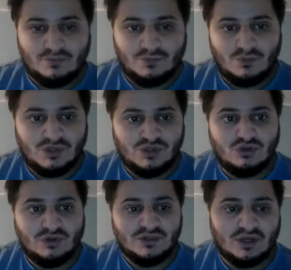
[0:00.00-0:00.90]
when you're
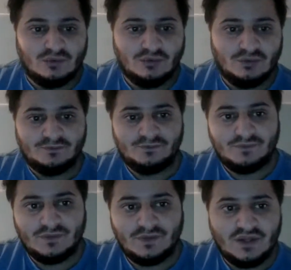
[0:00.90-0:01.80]
going down
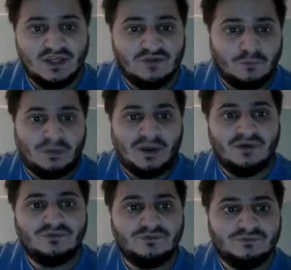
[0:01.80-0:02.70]
either
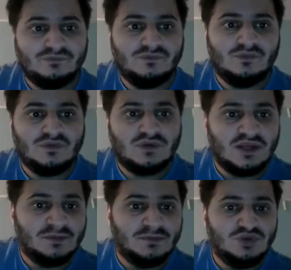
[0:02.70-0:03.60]
path,
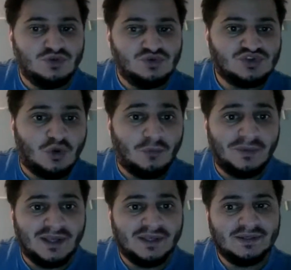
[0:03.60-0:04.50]
can it be used
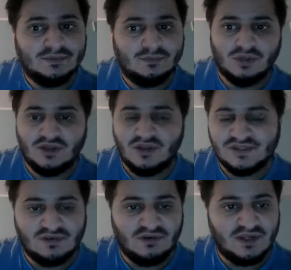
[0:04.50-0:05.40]
combined? Will it
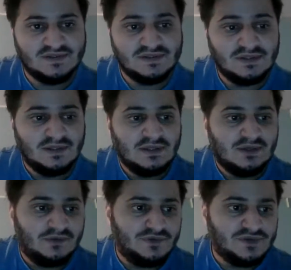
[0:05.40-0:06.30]
interact?
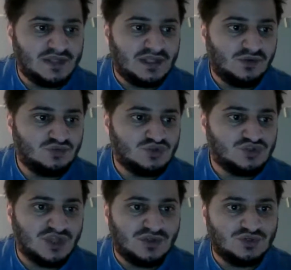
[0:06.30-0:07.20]
And things like that. Don't
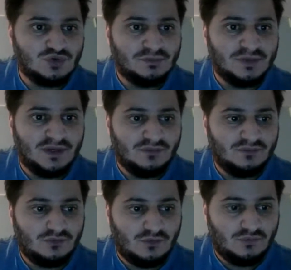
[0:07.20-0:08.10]
just start jumping at
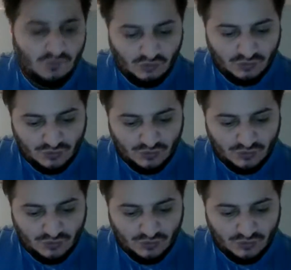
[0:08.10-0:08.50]
other